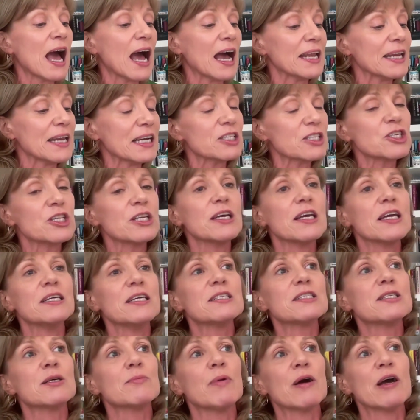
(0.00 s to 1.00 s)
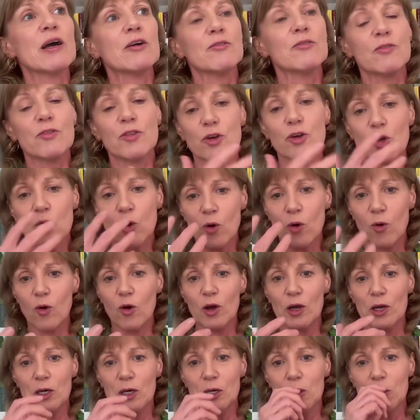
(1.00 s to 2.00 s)
And actually, it's about the
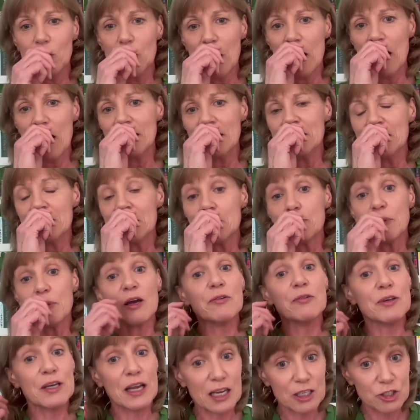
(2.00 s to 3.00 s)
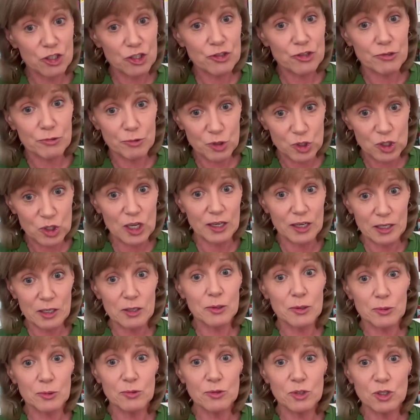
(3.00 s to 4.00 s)
coil and it's about natural
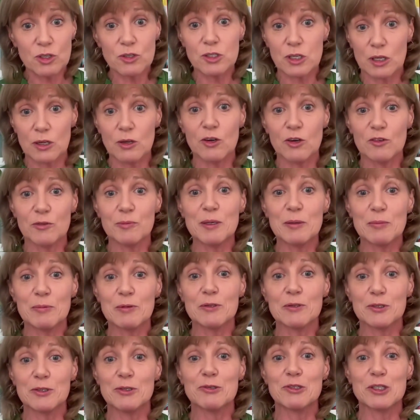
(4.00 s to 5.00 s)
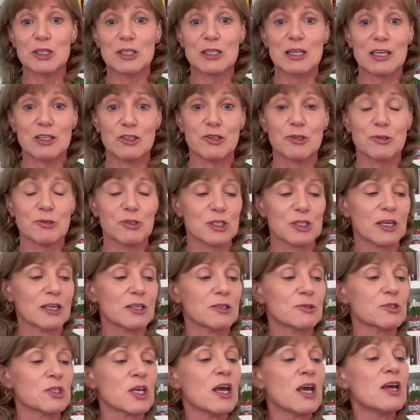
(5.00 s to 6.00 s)
cycles because a lot of people are using natural
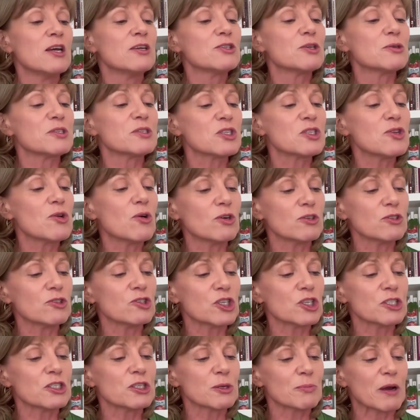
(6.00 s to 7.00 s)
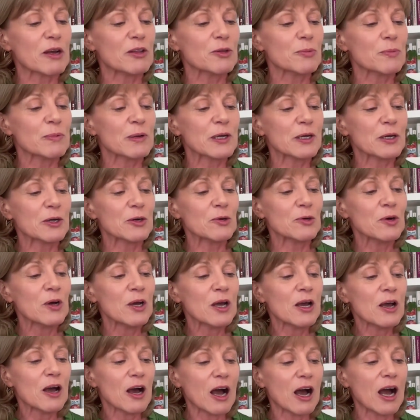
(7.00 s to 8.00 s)
cycles. So it's not just about the pill,
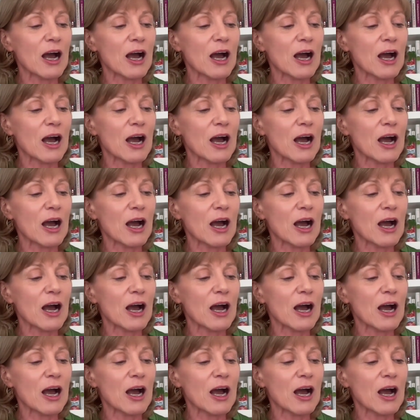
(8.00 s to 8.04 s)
